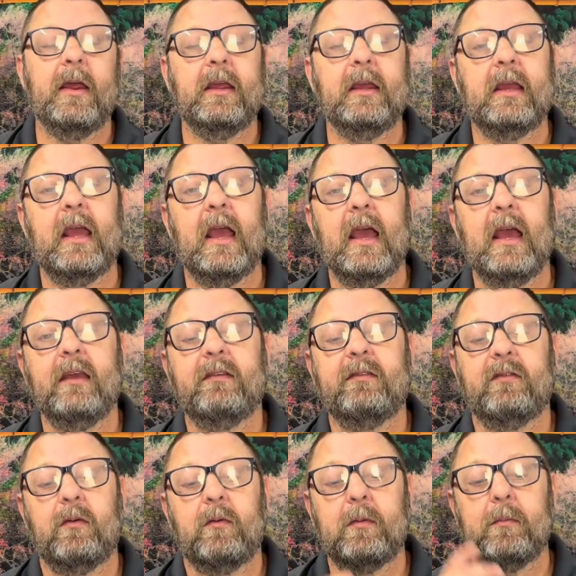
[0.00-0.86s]
you
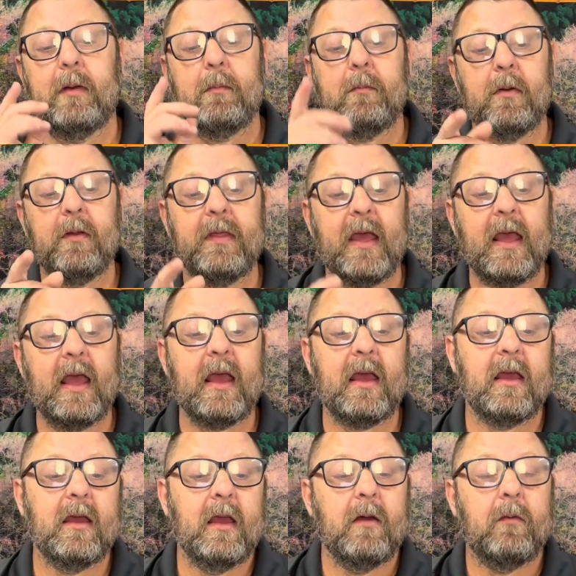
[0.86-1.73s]
guys, so remember
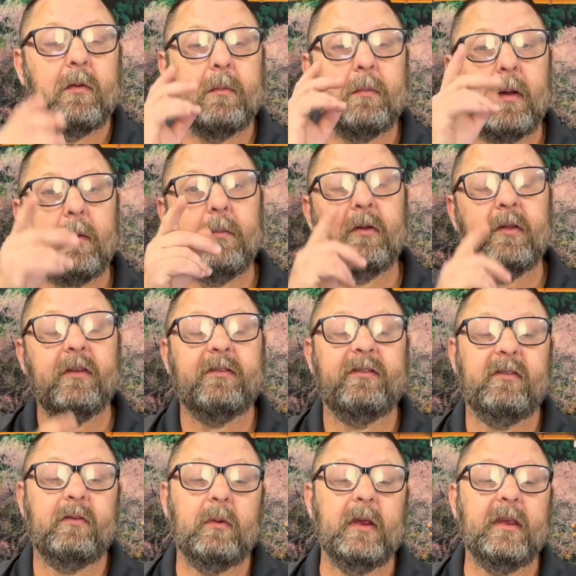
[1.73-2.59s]
that. Remember the
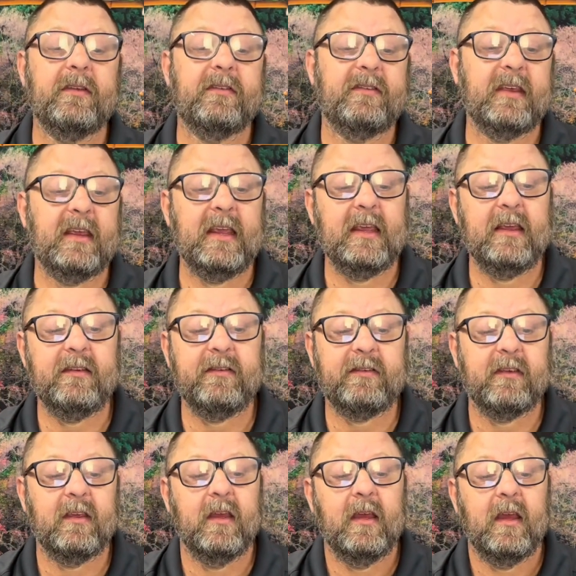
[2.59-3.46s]
three
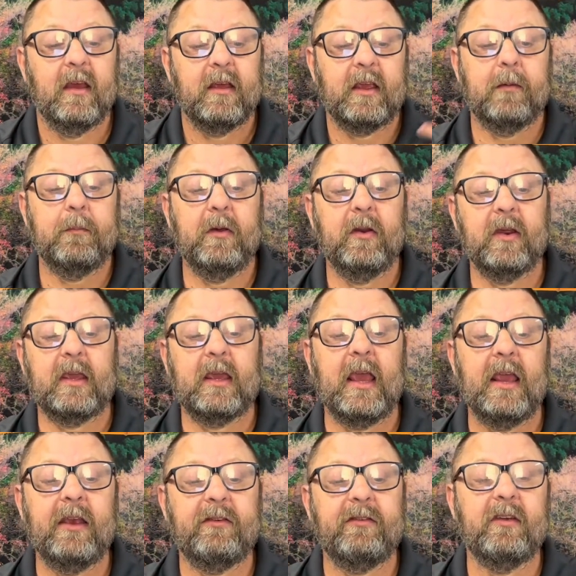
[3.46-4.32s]
C's,
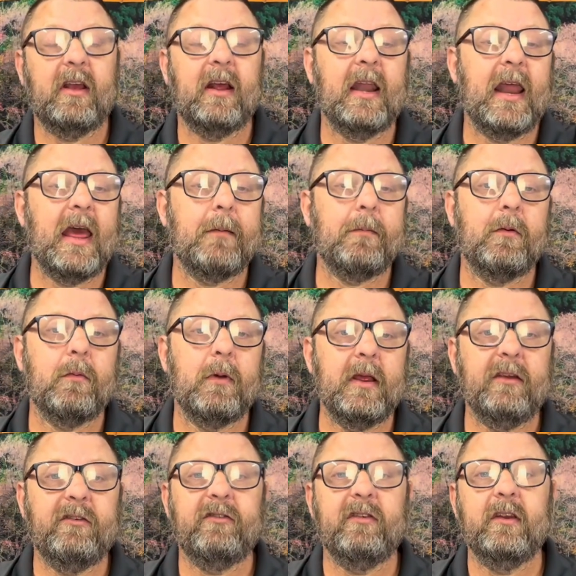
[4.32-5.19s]
communication,
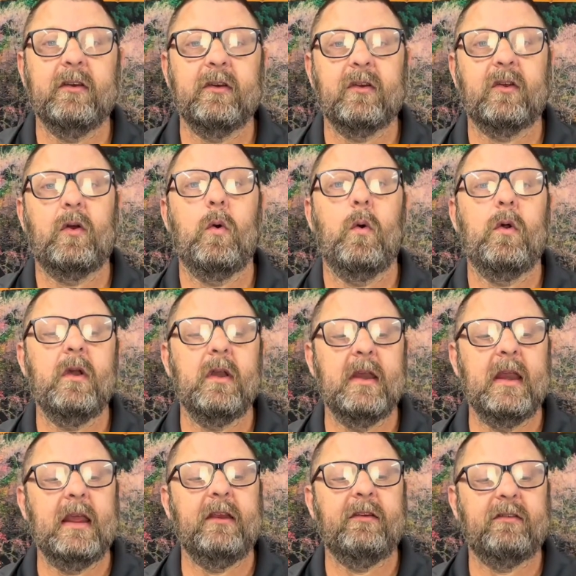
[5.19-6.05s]
collaboration, and
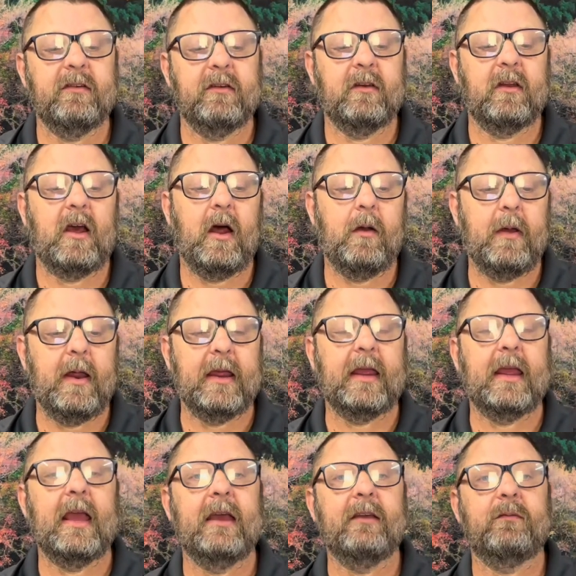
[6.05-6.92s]
coordination. All
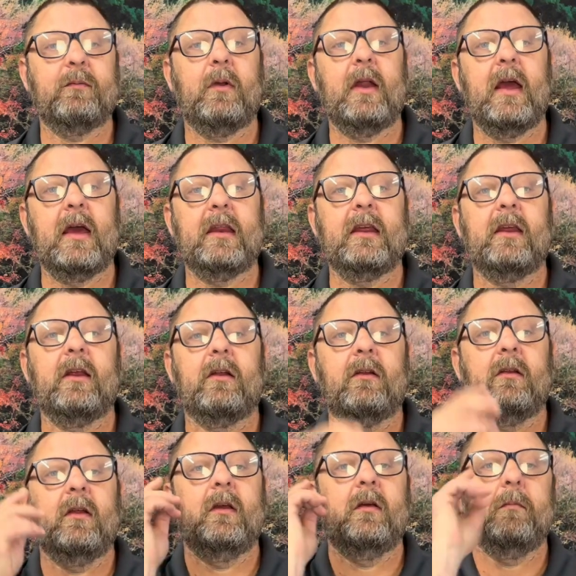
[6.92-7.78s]
right, guys, we're out of
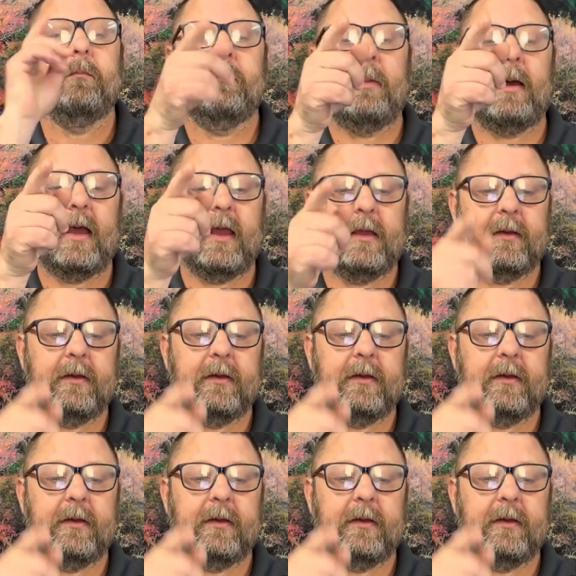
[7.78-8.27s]
here. Bye.